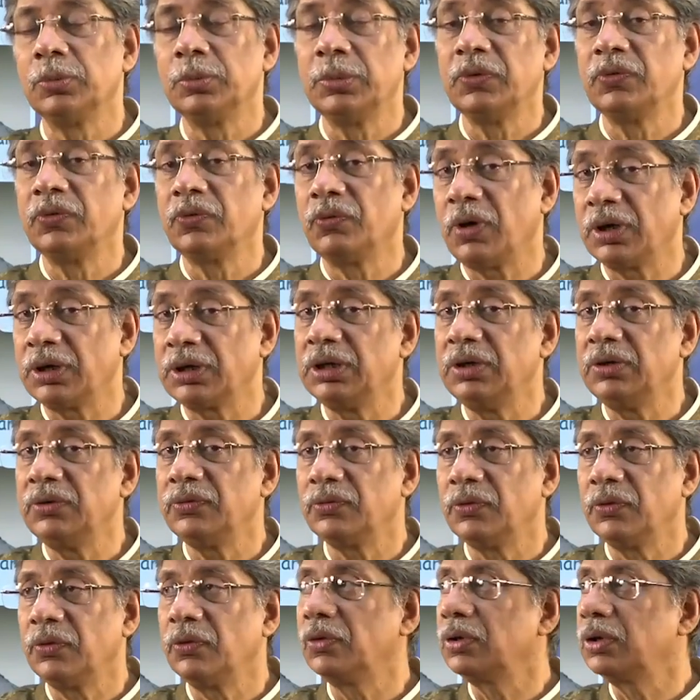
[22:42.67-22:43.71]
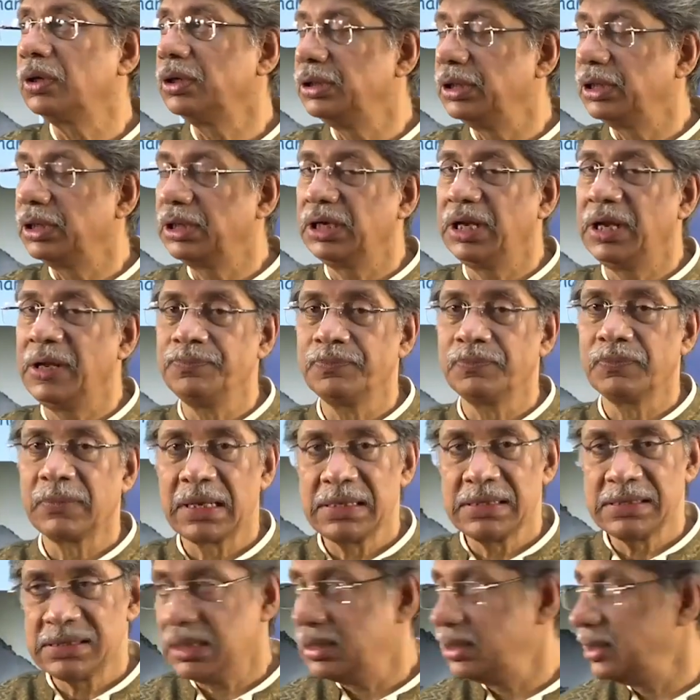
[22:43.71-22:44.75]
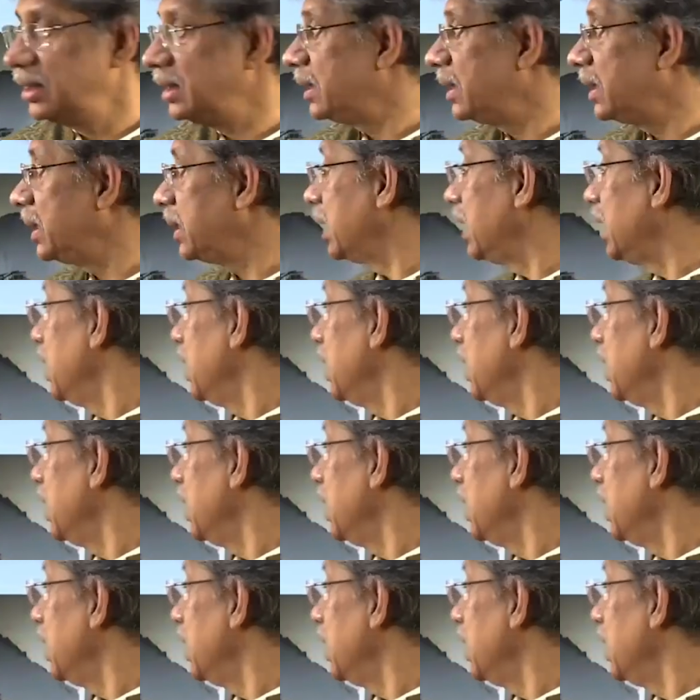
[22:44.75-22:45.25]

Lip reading: be 44 degrees centigrade.